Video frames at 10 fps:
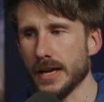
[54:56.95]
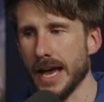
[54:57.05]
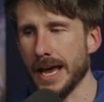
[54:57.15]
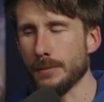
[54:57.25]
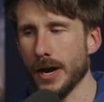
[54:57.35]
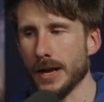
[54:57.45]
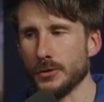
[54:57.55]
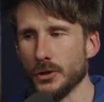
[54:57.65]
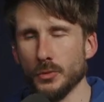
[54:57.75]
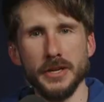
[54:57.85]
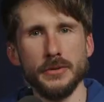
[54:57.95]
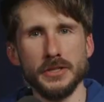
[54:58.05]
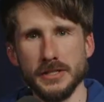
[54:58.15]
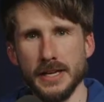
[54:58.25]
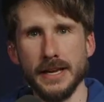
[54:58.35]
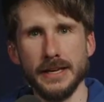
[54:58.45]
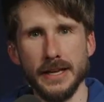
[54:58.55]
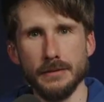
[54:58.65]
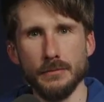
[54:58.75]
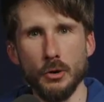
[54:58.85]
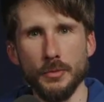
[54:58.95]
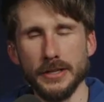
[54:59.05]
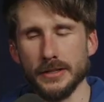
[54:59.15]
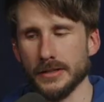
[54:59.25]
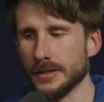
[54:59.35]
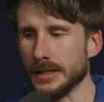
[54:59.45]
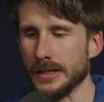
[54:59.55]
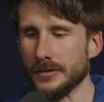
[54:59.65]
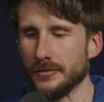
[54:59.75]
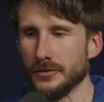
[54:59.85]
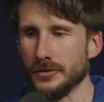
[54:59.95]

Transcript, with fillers: Abraham knew what he was saying in that moment of